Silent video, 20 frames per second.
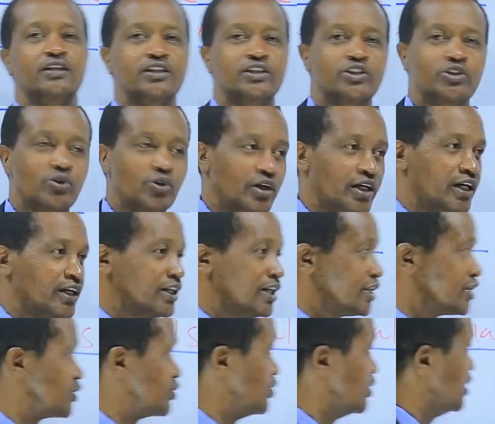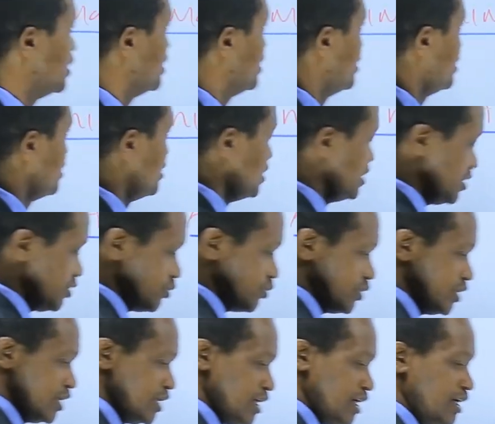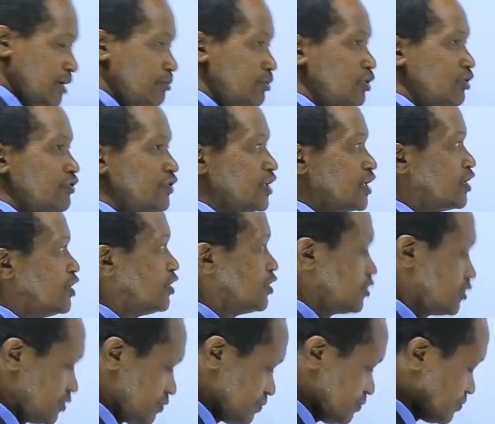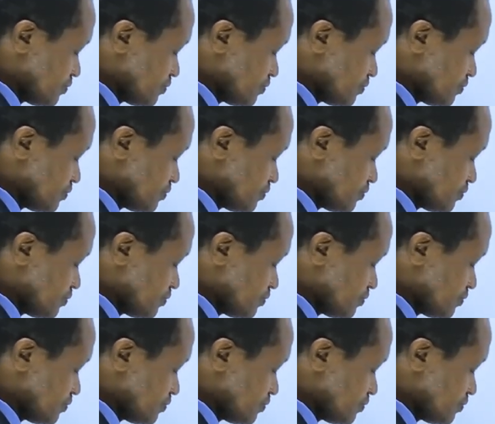So learners, today we are moving on.